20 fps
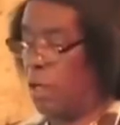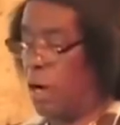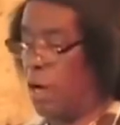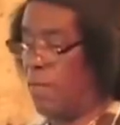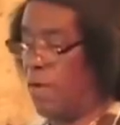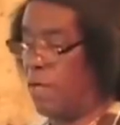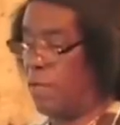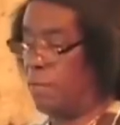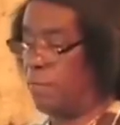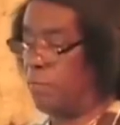
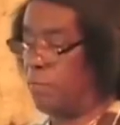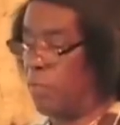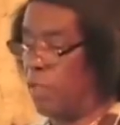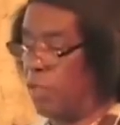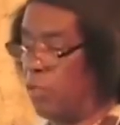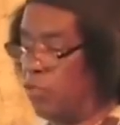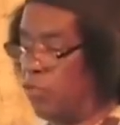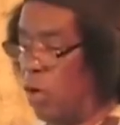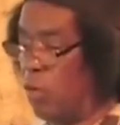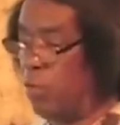All right,
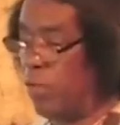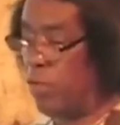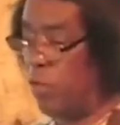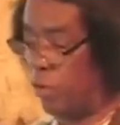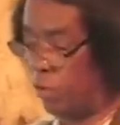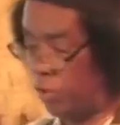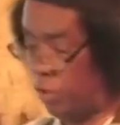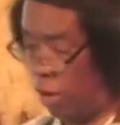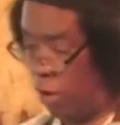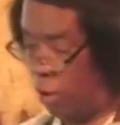so we're
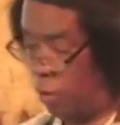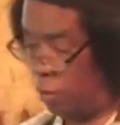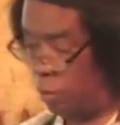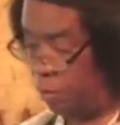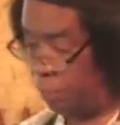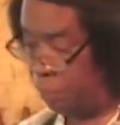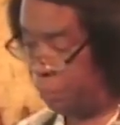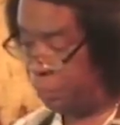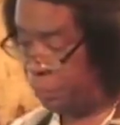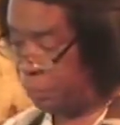going to go.
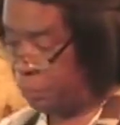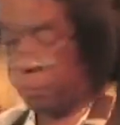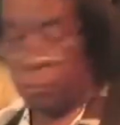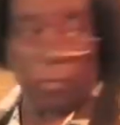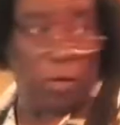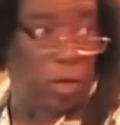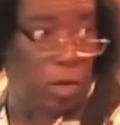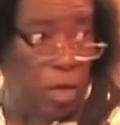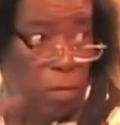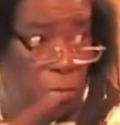
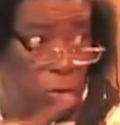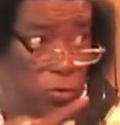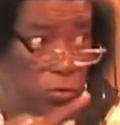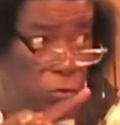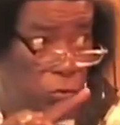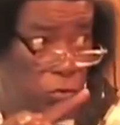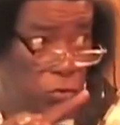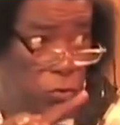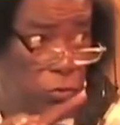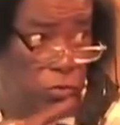I'm going
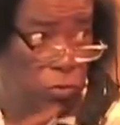to do